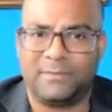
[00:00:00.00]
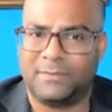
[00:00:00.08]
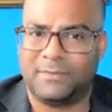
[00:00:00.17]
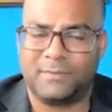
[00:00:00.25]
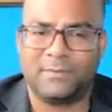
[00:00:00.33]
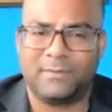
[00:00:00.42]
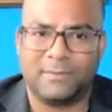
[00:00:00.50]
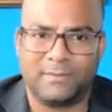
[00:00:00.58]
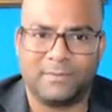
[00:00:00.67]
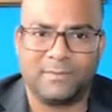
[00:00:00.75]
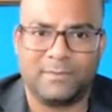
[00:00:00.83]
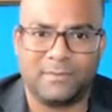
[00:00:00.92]

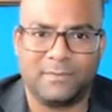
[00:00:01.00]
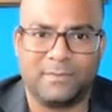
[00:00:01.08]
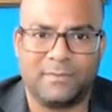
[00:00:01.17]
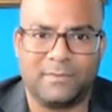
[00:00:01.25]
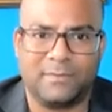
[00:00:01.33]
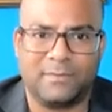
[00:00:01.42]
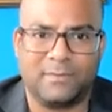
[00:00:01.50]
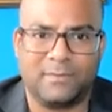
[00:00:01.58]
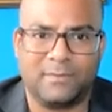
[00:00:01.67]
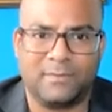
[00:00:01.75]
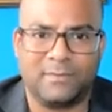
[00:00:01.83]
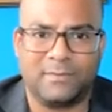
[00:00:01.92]

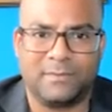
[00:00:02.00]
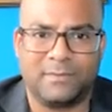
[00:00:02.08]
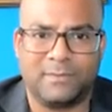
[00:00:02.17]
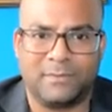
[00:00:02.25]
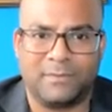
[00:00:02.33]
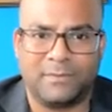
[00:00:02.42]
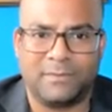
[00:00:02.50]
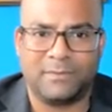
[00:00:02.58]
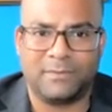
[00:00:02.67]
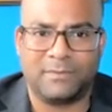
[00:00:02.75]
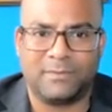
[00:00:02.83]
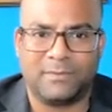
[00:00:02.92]

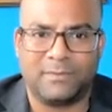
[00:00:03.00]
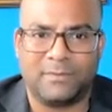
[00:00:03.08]
This person isn't speaking.